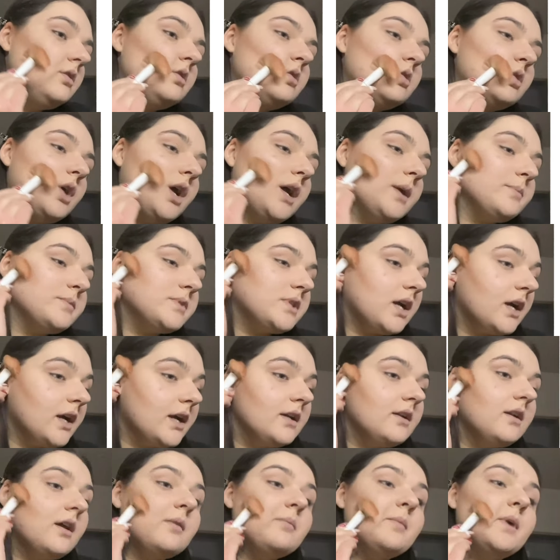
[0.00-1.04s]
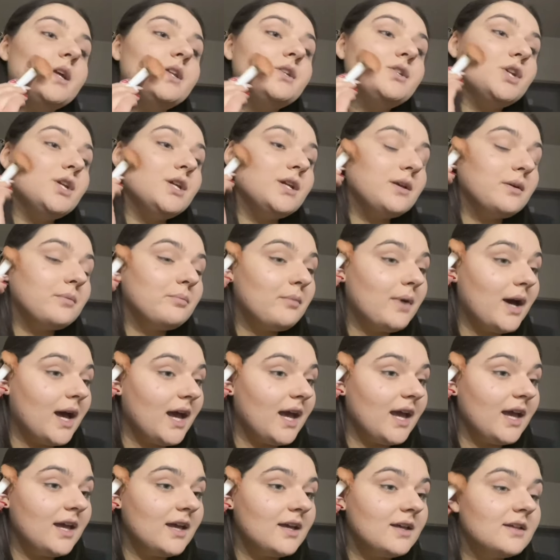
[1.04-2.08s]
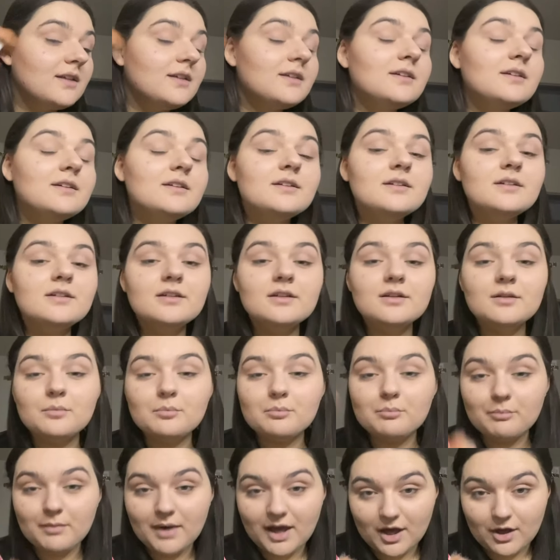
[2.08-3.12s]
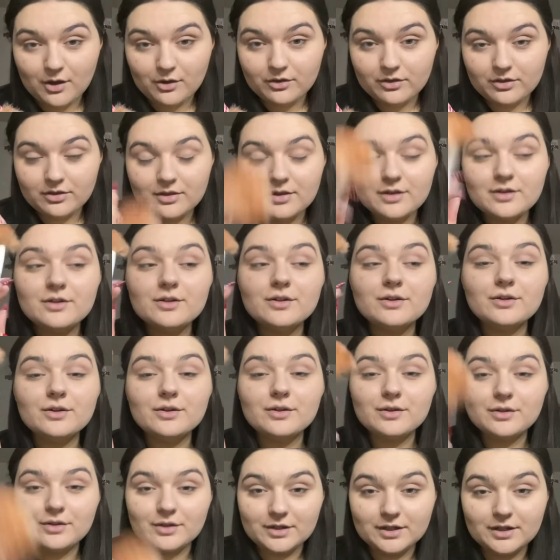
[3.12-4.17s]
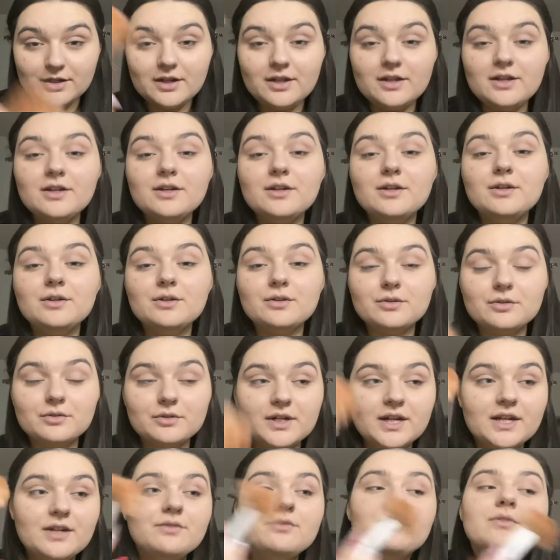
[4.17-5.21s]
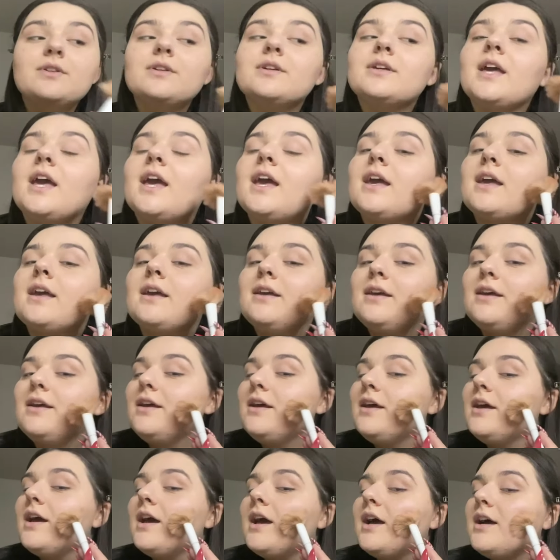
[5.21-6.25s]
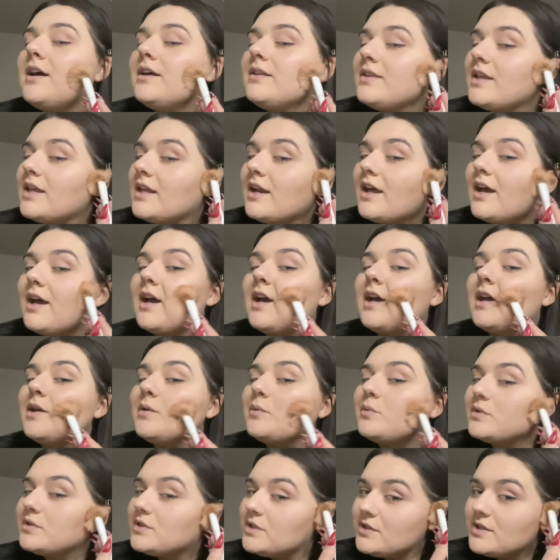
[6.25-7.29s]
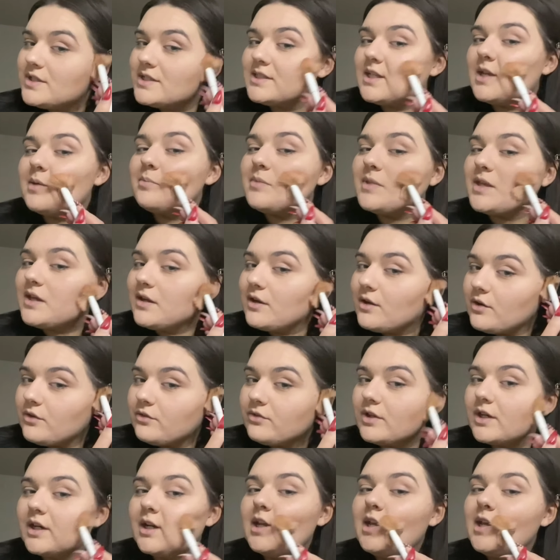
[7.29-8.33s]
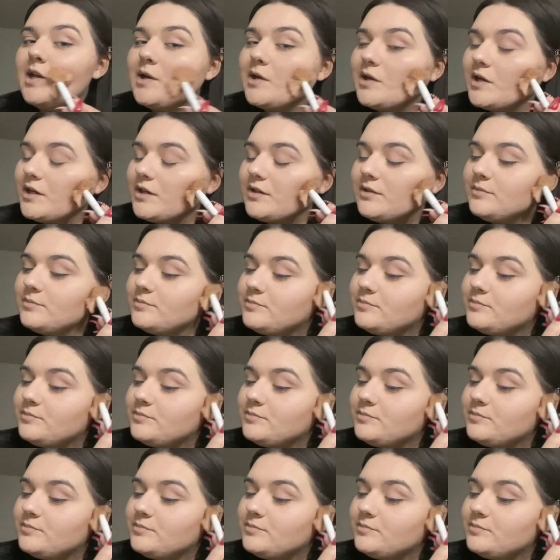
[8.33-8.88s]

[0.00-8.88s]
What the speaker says: I'm sorry, not my cheek, my mouth. Good grief. Okay. And then I will do the same thing over here.